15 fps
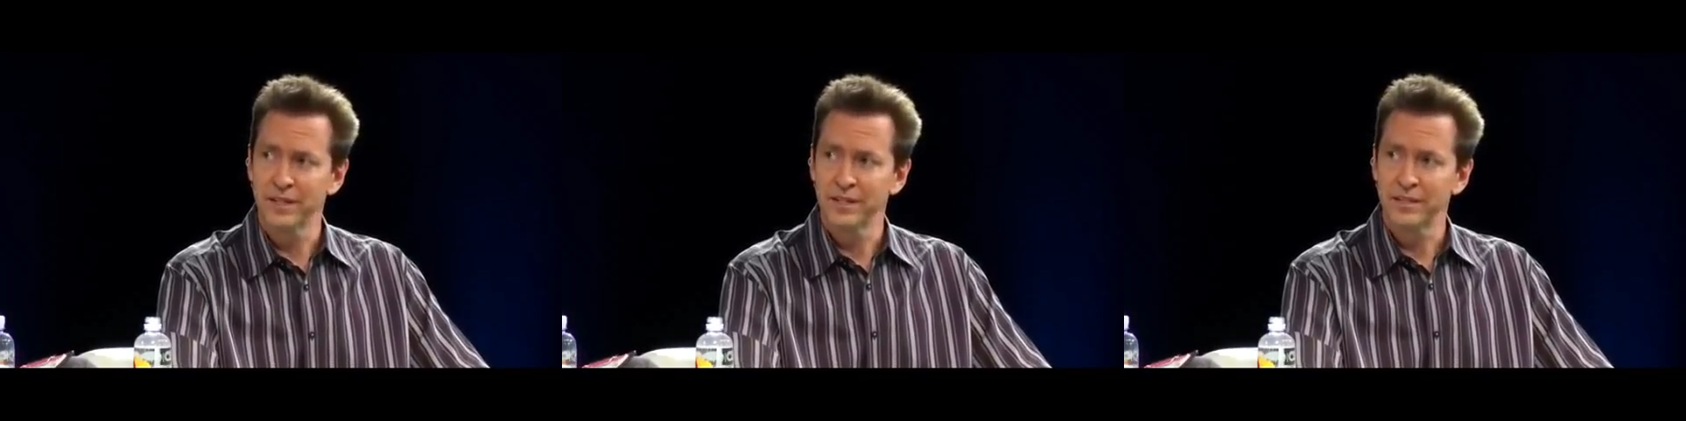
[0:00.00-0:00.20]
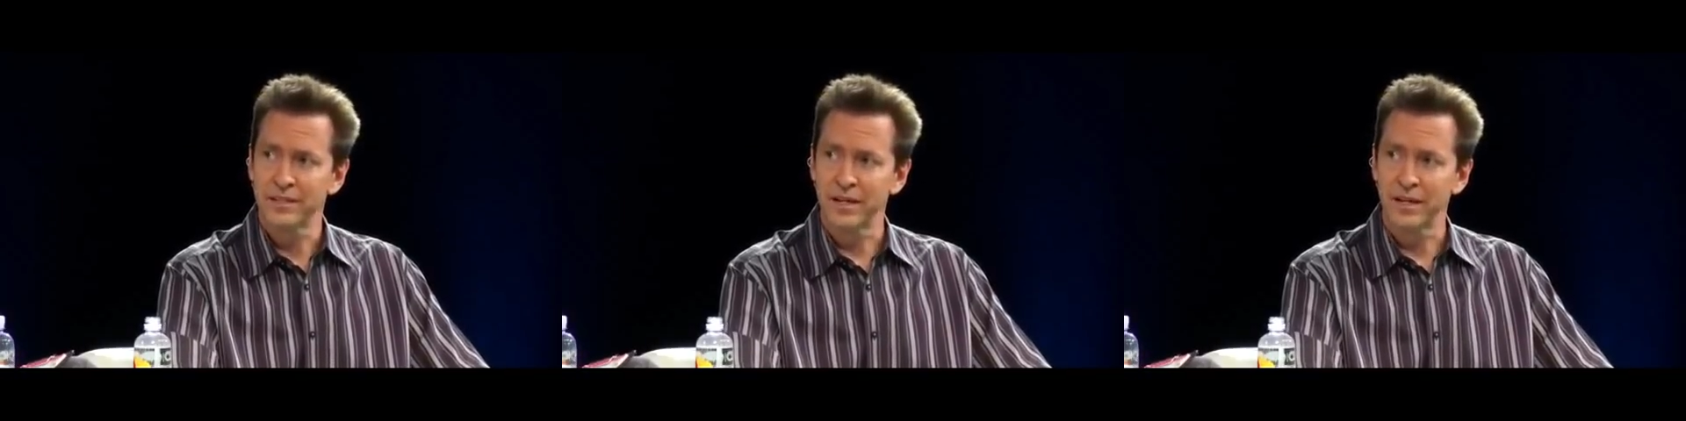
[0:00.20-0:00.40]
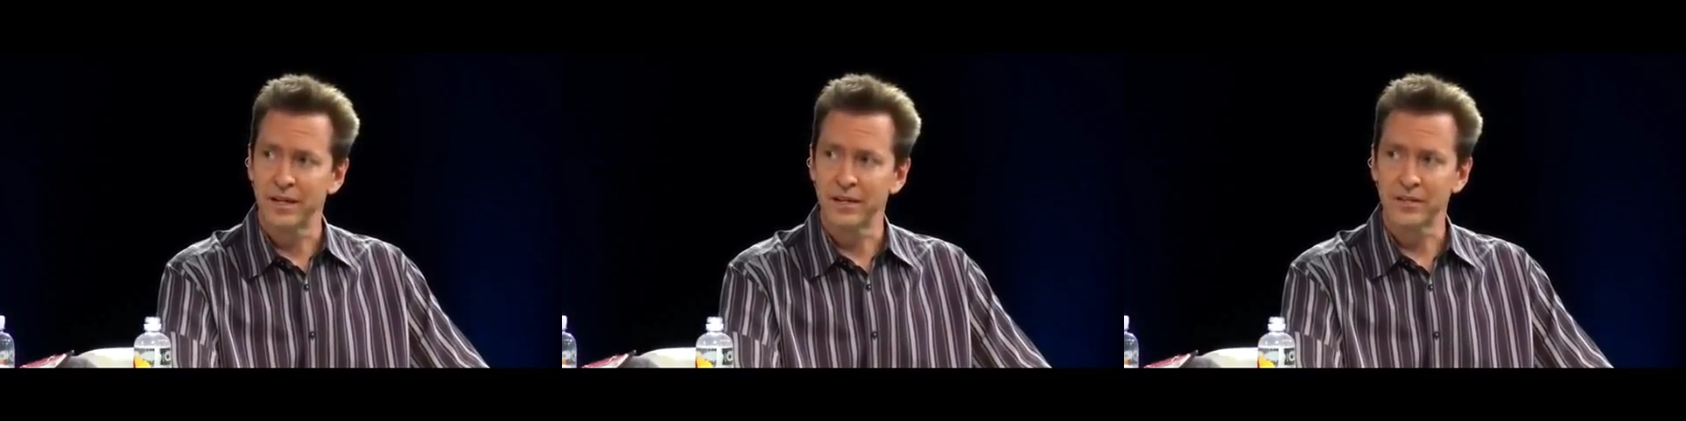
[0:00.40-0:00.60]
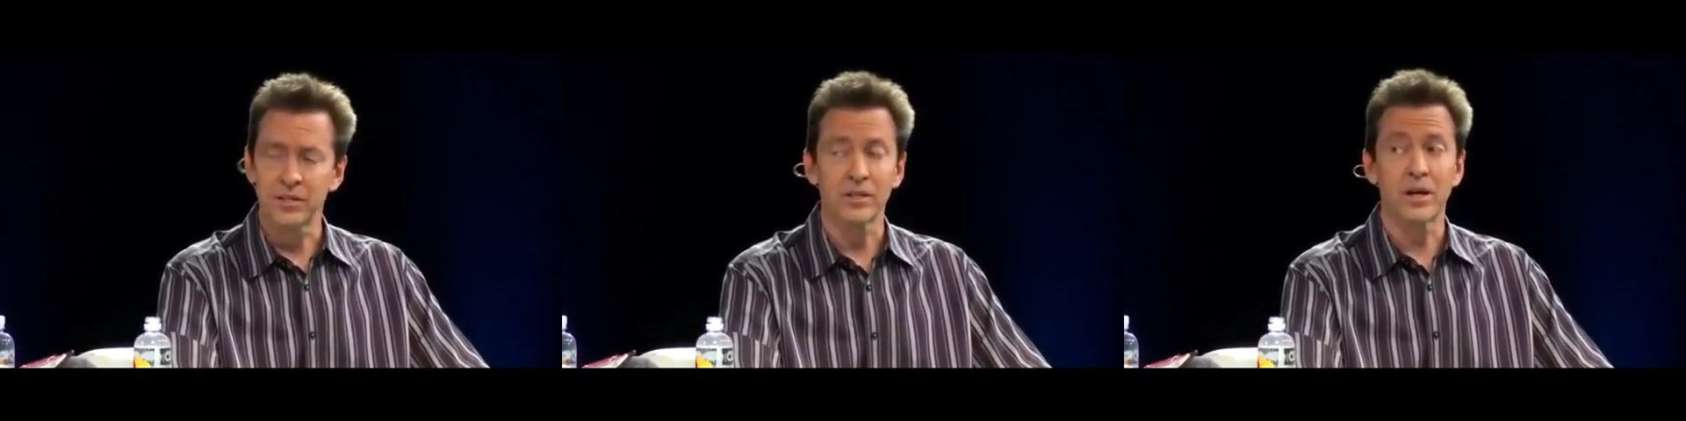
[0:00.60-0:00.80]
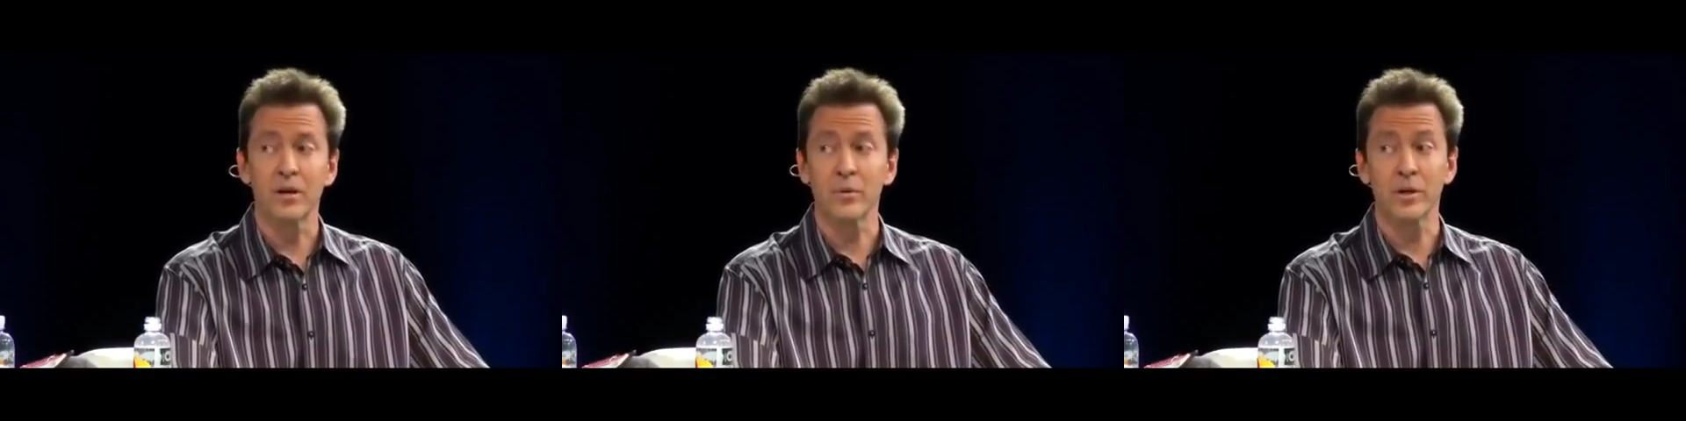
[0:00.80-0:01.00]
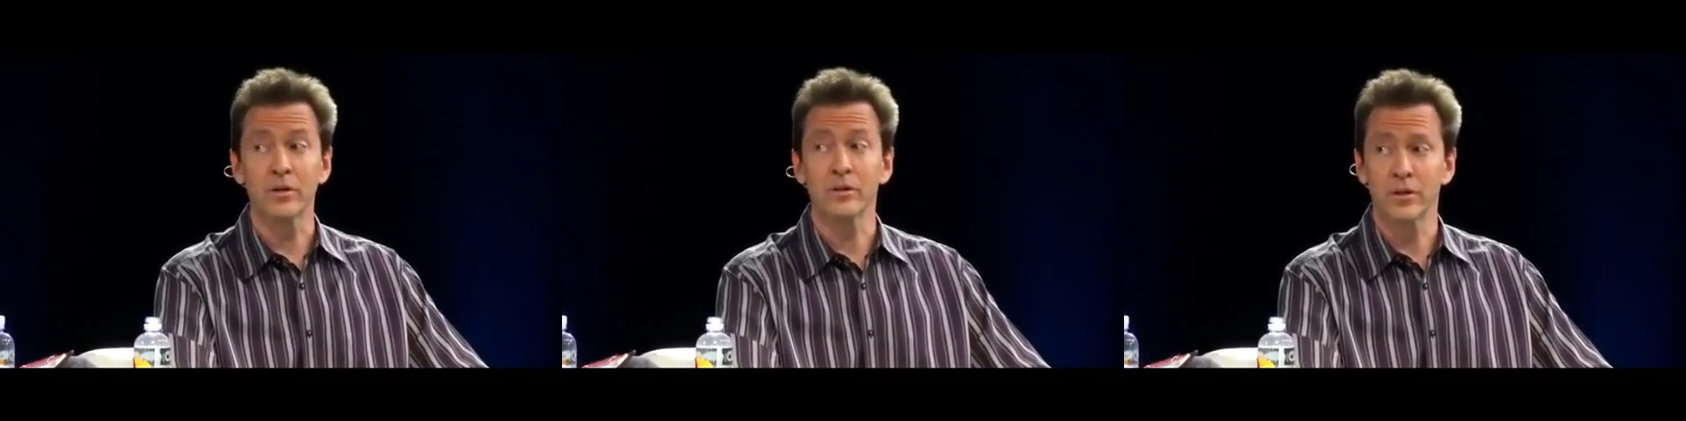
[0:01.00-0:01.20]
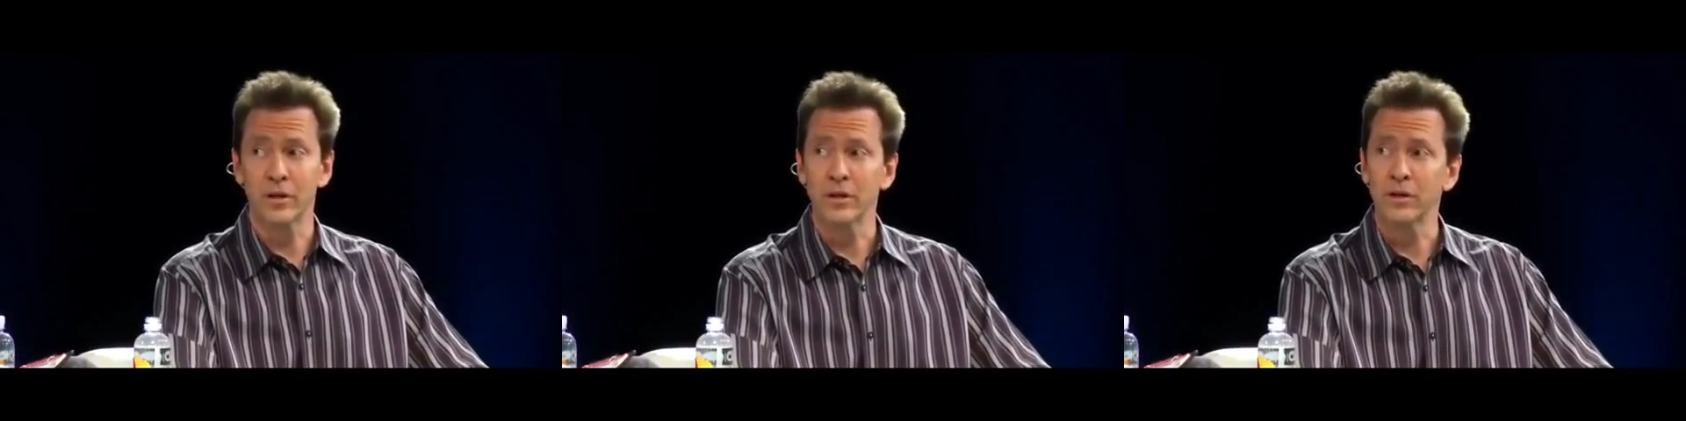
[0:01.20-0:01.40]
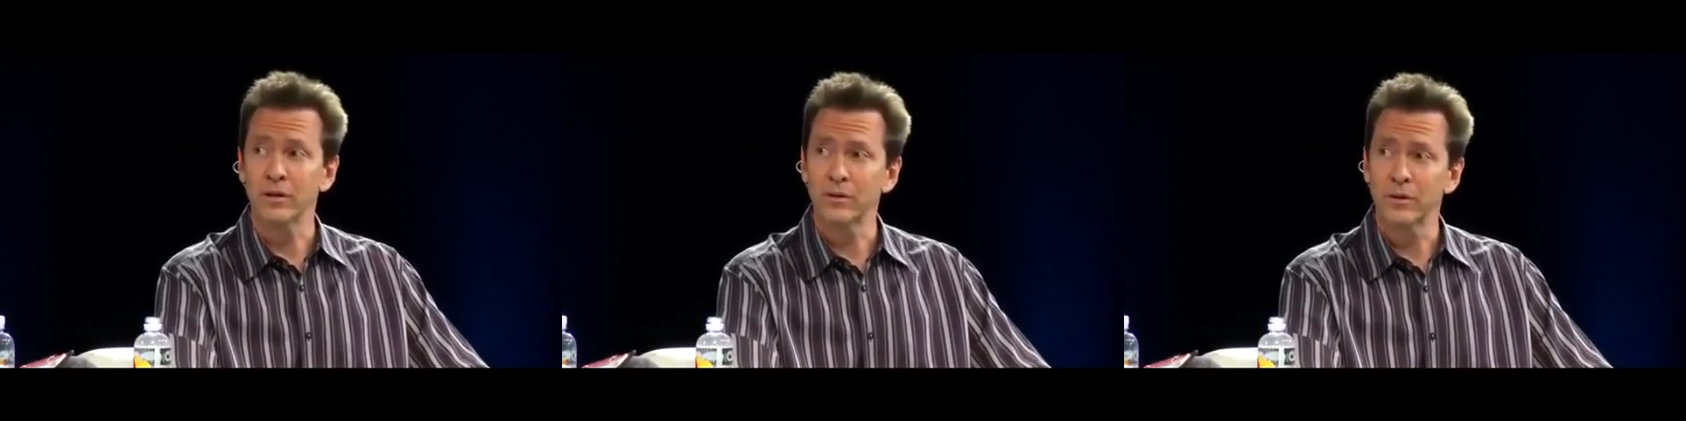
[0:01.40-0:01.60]
said, there's a lot we don't
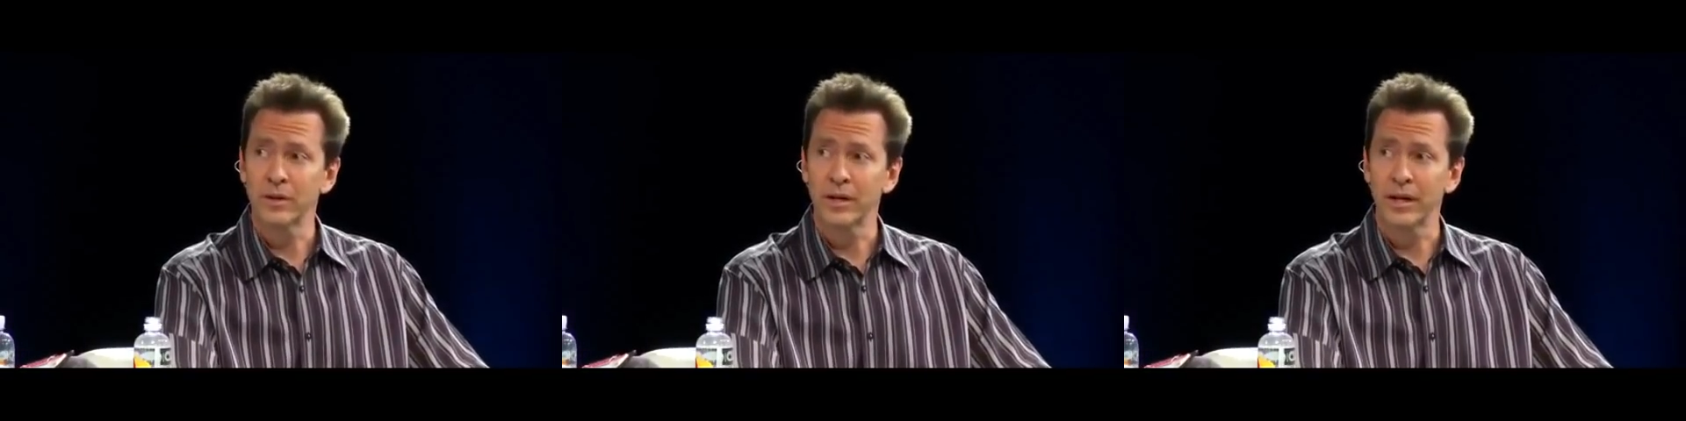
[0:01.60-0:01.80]
know,